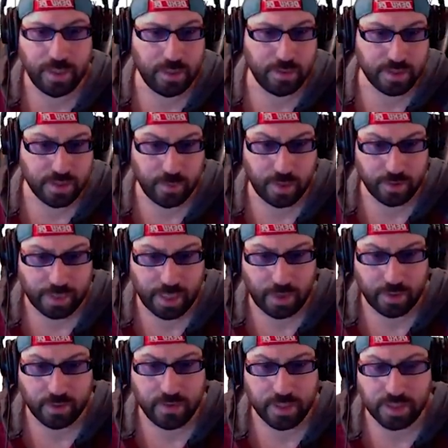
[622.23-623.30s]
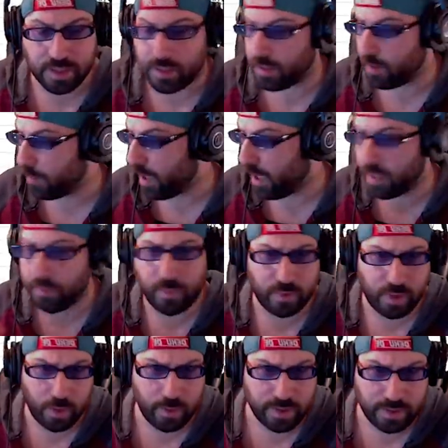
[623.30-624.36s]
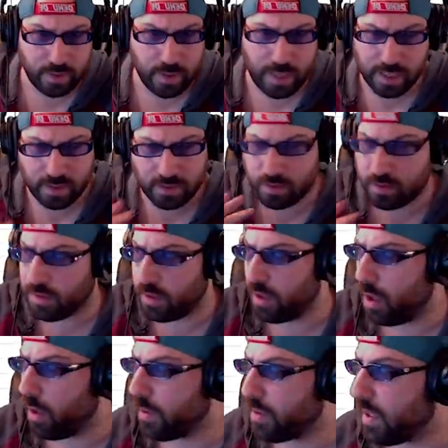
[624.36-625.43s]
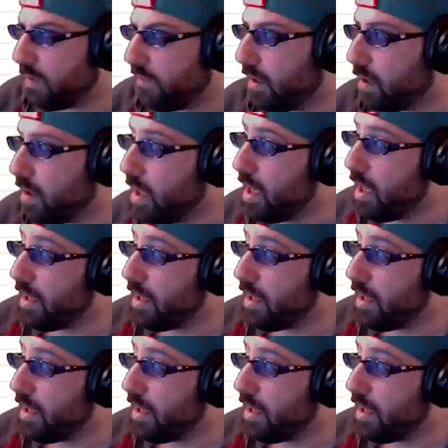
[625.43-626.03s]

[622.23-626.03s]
And there's some other calculations at the bottom. We'll go in, you guys can go into that later.